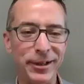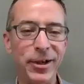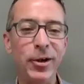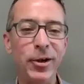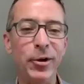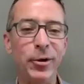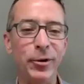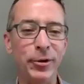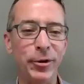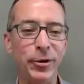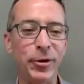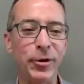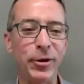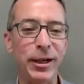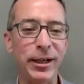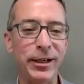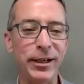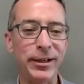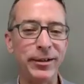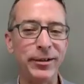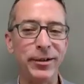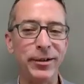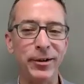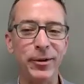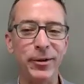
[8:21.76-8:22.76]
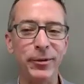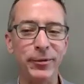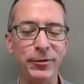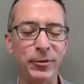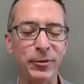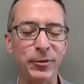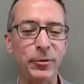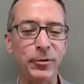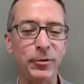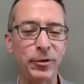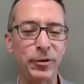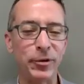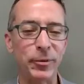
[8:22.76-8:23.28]
like, oh, you know how you know if
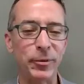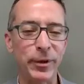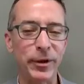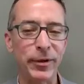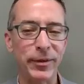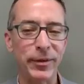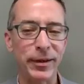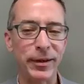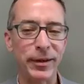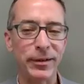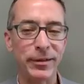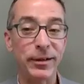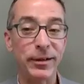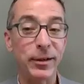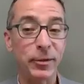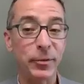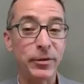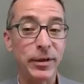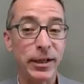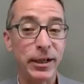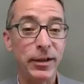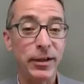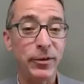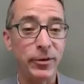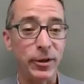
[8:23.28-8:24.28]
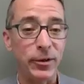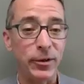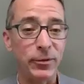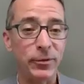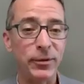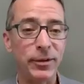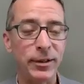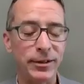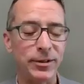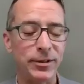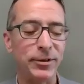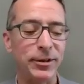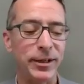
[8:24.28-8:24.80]
someone's running a marathon, and they'll tell
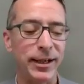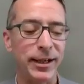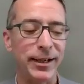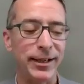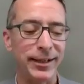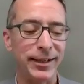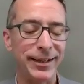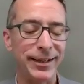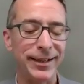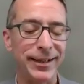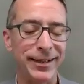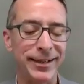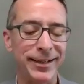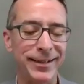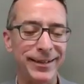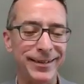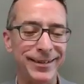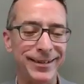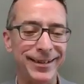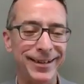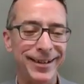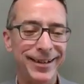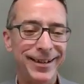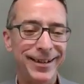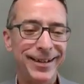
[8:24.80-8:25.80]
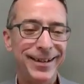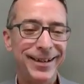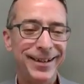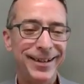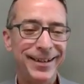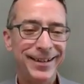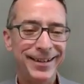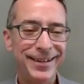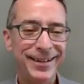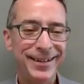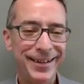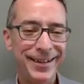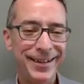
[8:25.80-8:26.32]
you. And so, yeah, I get it.